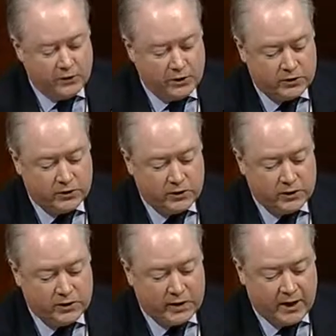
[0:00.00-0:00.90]
just who
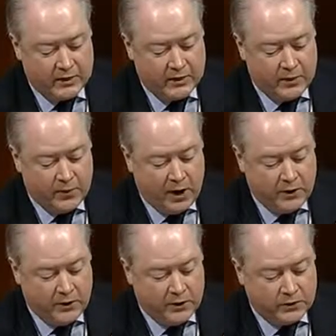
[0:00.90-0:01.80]
exactly the
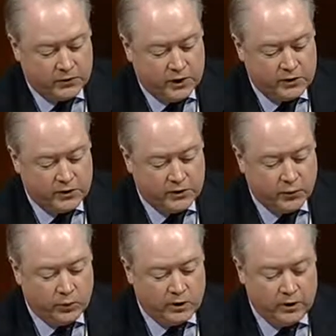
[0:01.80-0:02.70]
Obama administration is
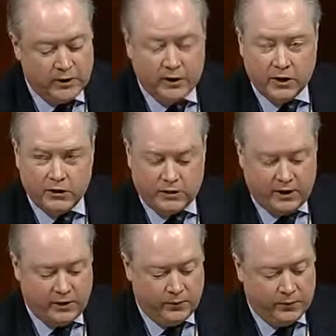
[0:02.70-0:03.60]
really
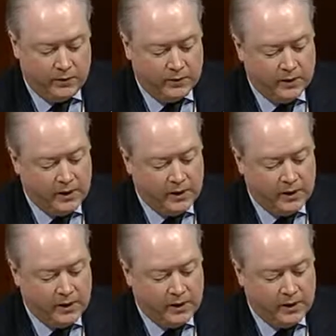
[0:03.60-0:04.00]
negotiating with.